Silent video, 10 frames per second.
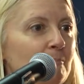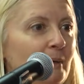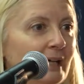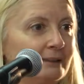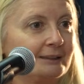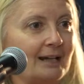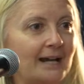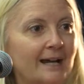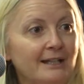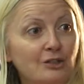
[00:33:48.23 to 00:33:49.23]
But
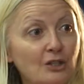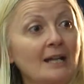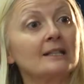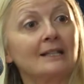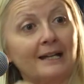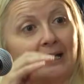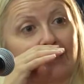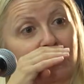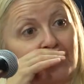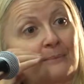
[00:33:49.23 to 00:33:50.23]

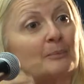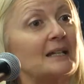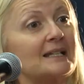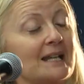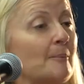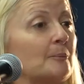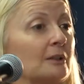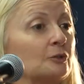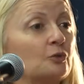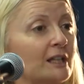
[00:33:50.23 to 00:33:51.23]
it's a simple
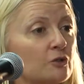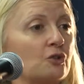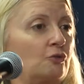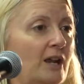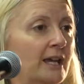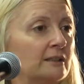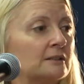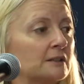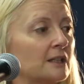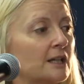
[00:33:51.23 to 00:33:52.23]
example to
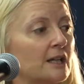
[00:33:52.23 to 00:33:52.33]
illustrate